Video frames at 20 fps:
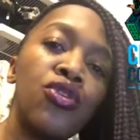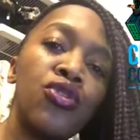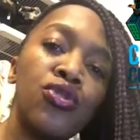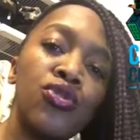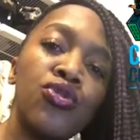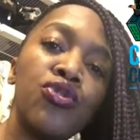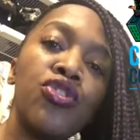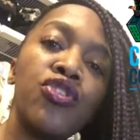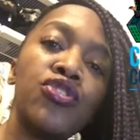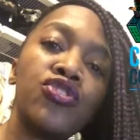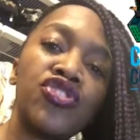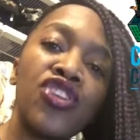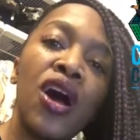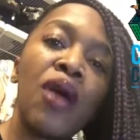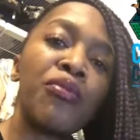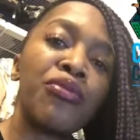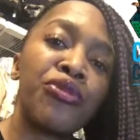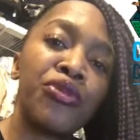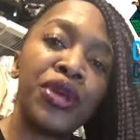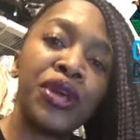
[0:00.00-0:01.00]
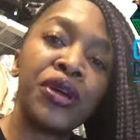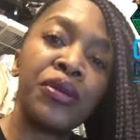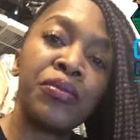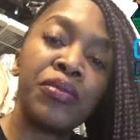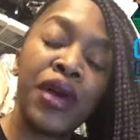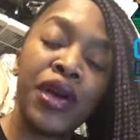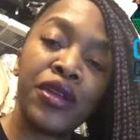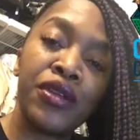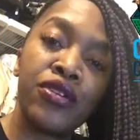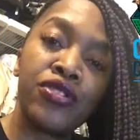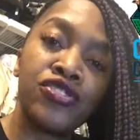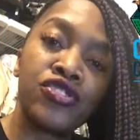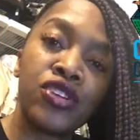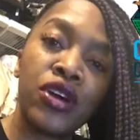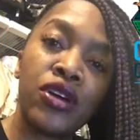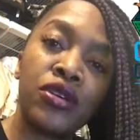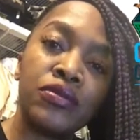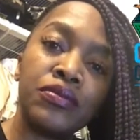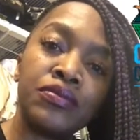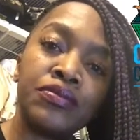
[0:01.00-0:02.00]
who their top 3 competitors
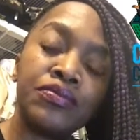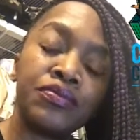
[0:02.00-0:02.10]
are.